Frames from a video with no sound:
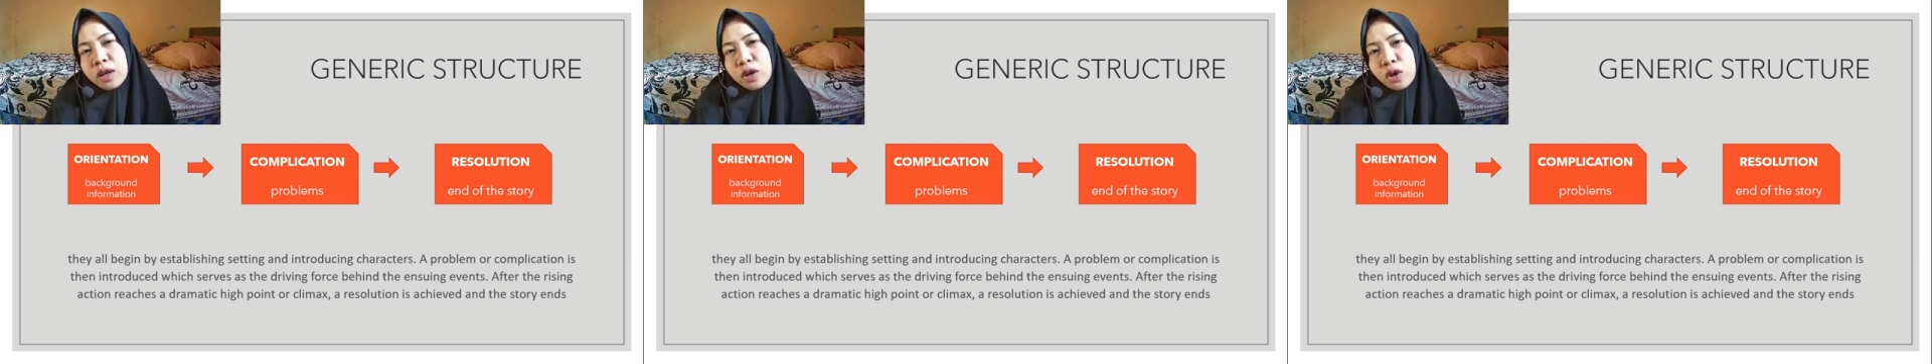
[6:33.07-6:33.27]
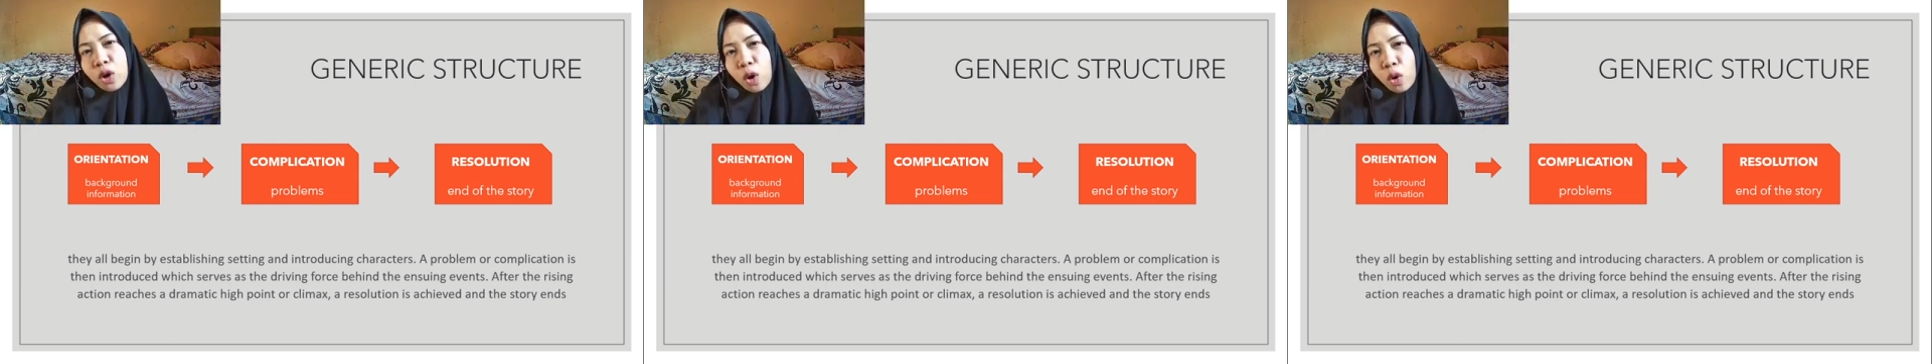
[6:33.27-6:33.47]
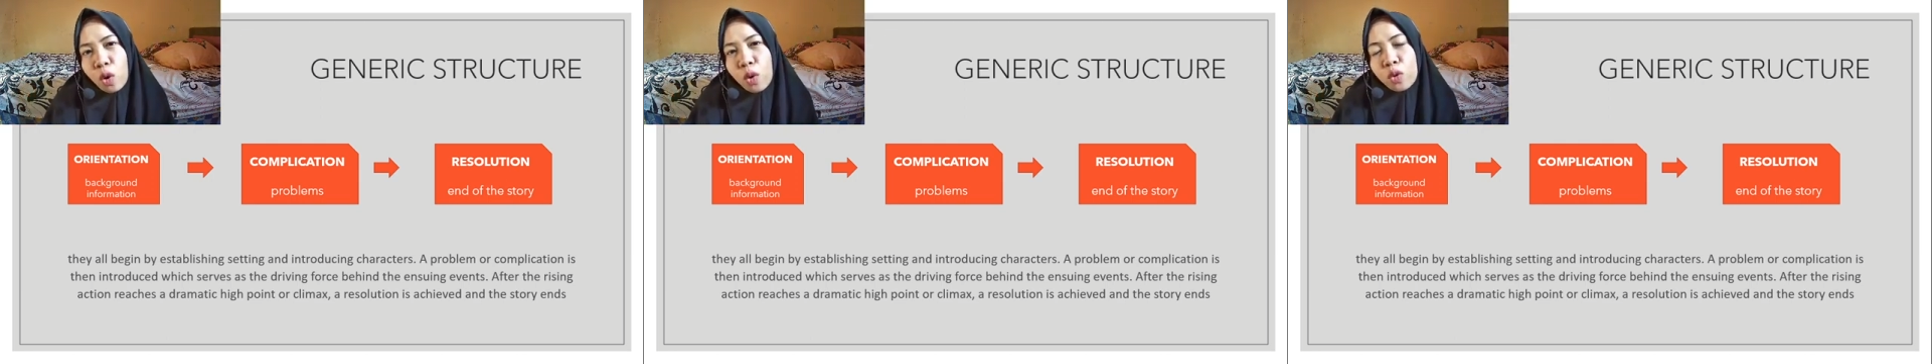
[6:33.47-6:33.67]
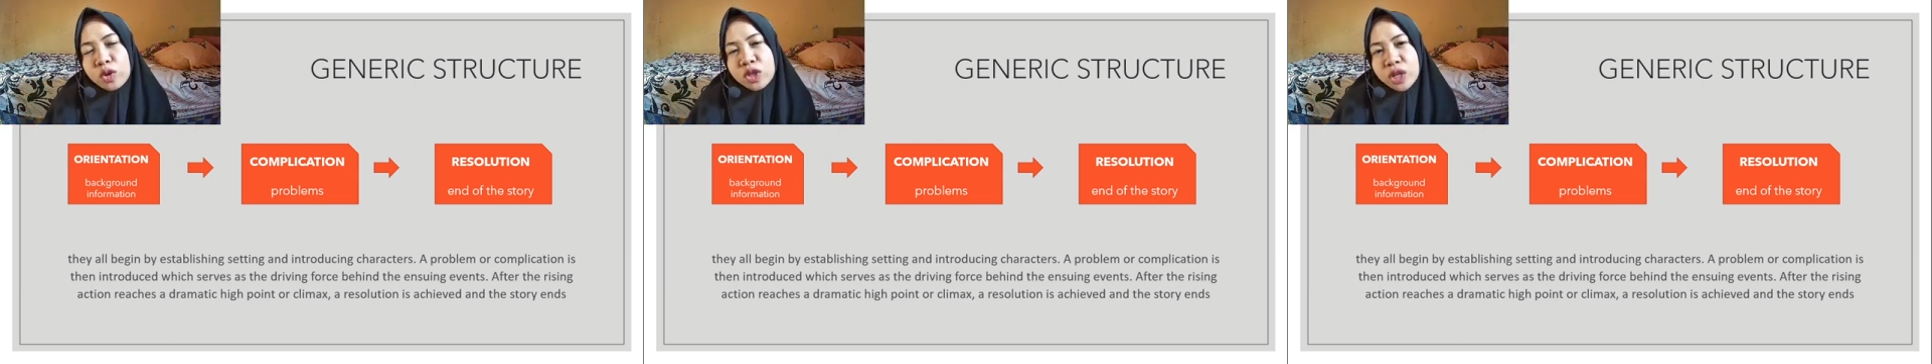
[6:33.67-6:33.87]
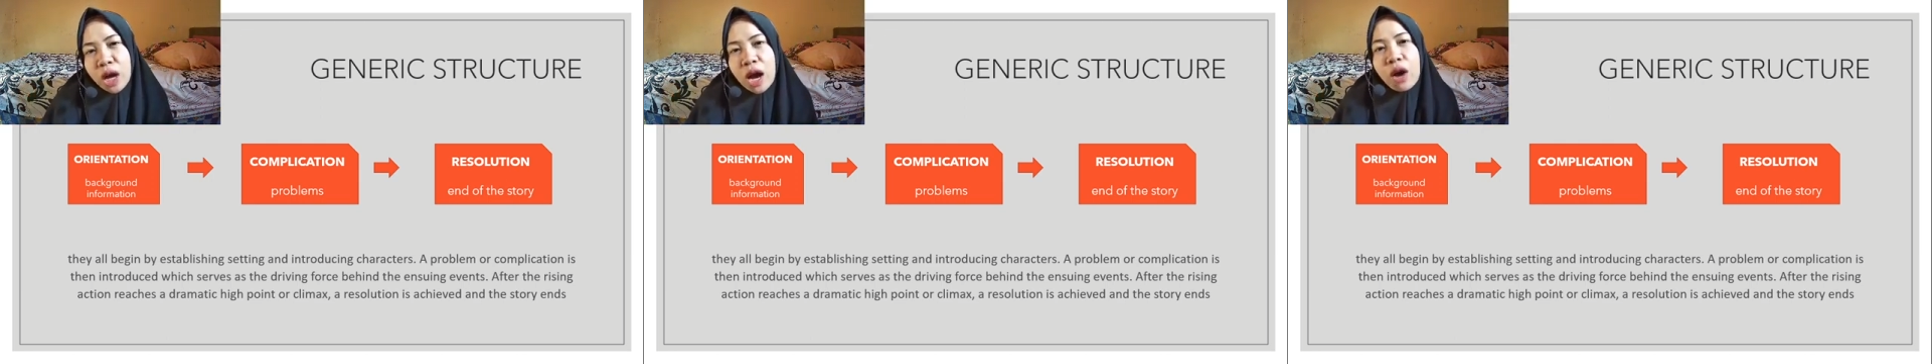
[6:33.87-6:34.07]
go
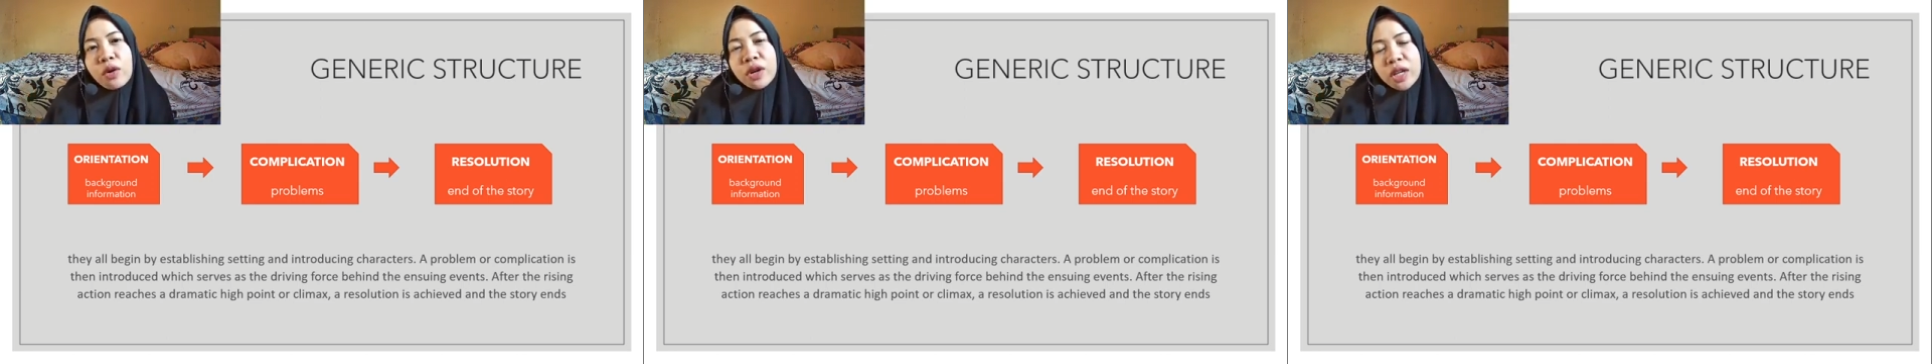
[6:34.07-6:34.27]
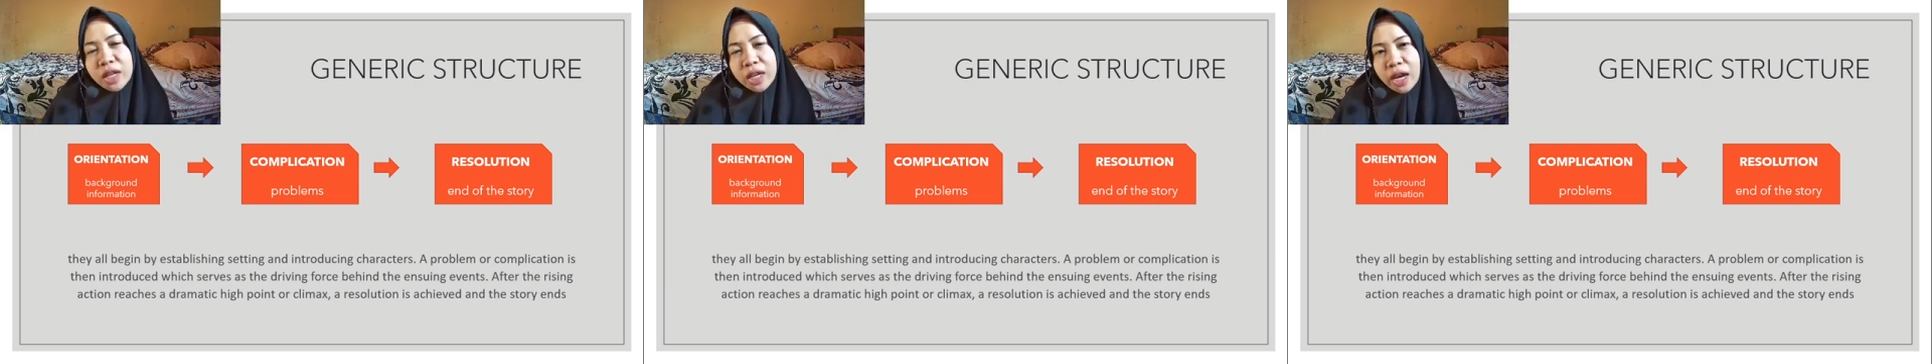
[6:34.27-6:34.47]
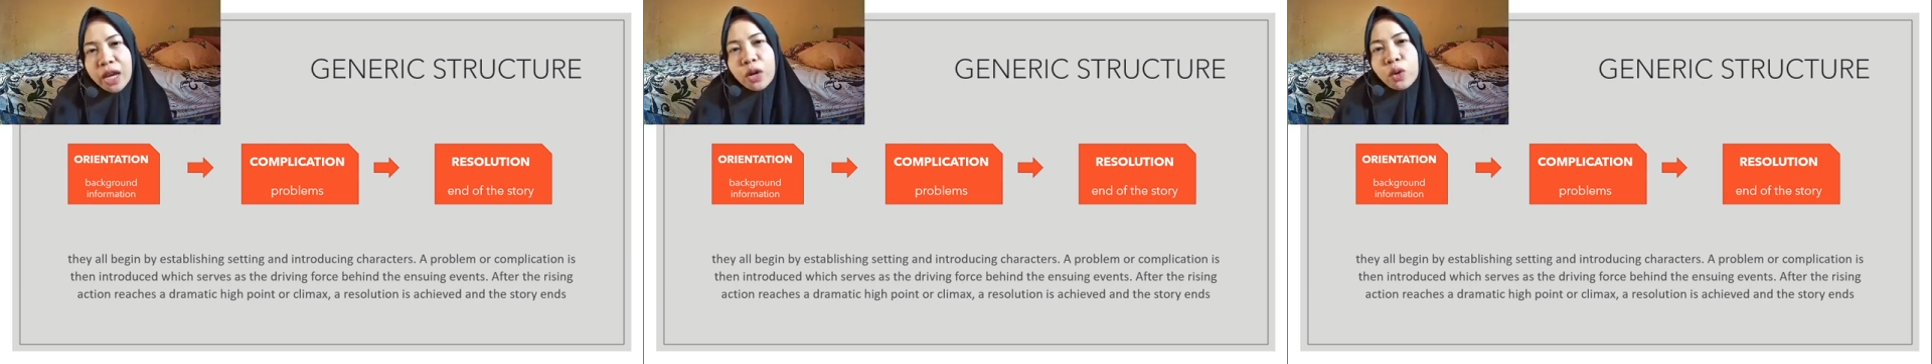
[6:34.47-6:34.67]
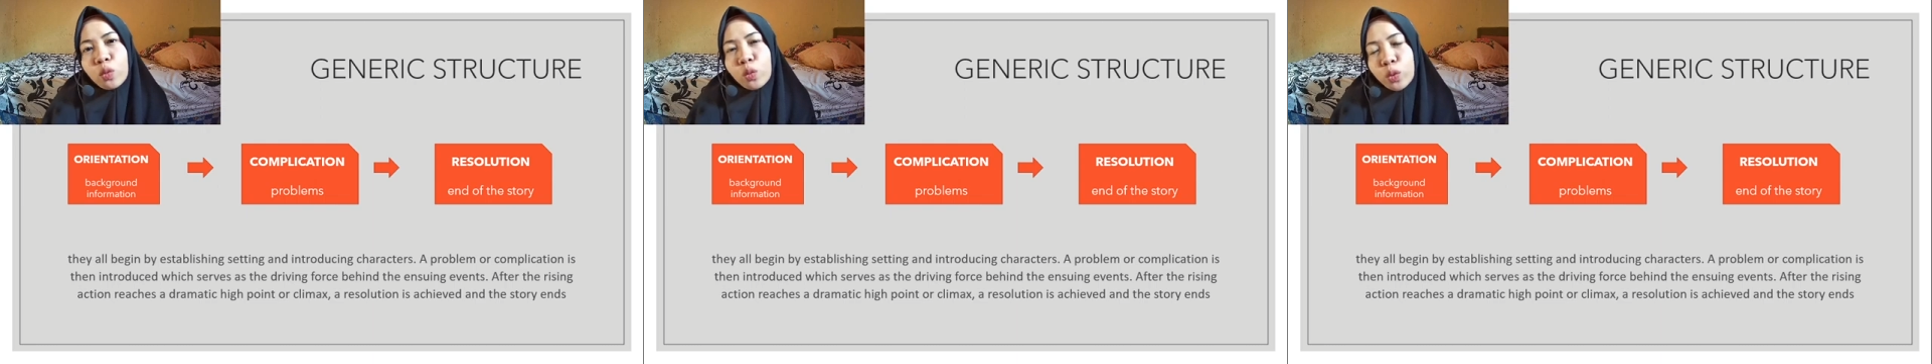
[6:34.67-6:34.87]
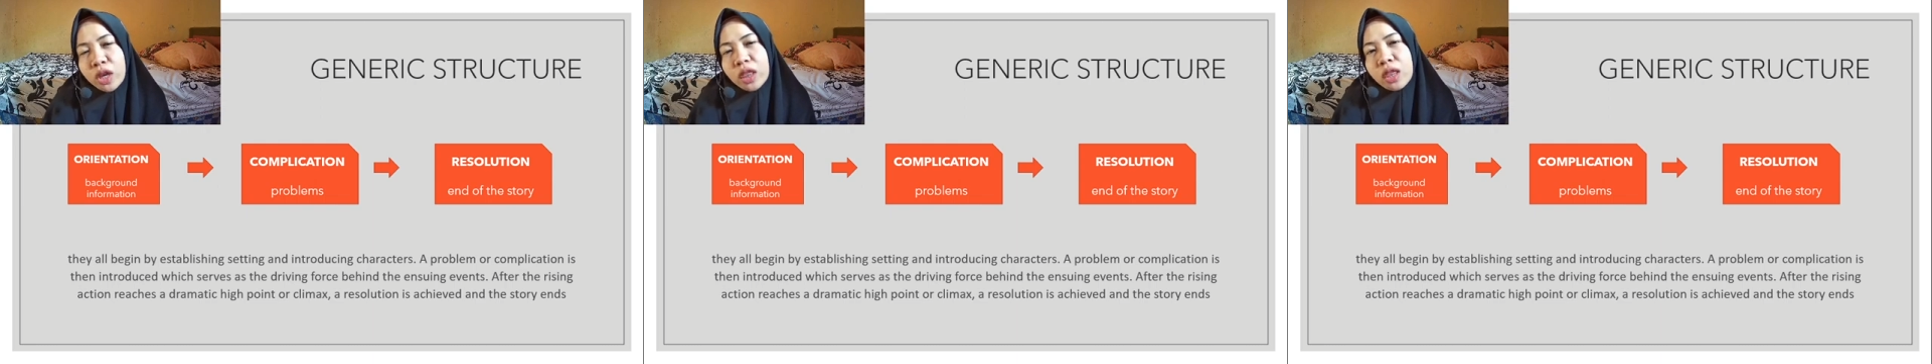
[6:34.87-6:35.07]
down again
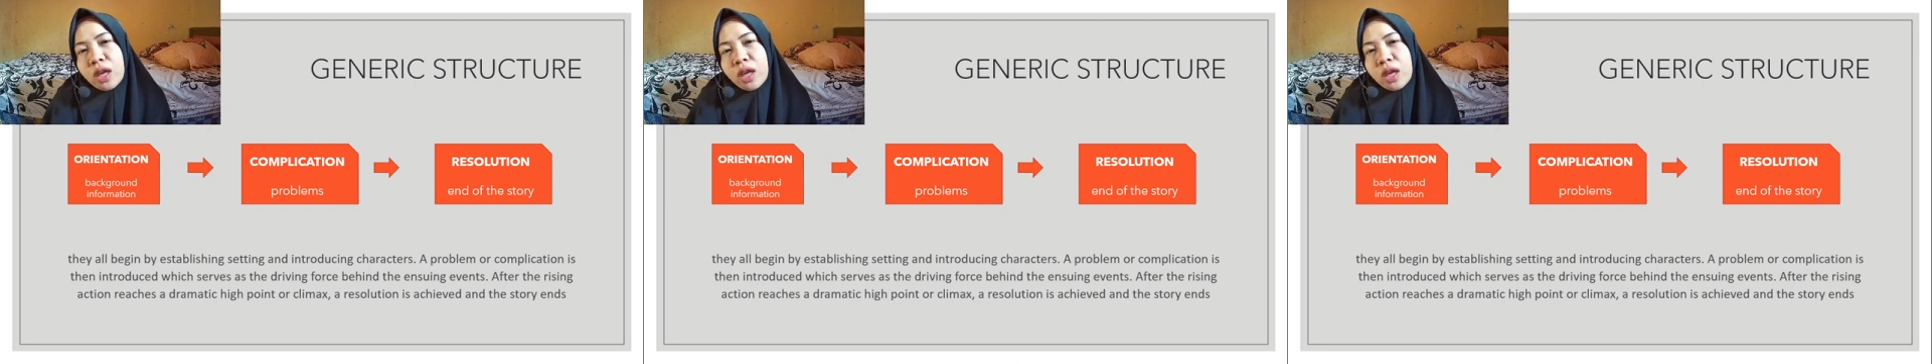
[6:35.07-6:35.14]
with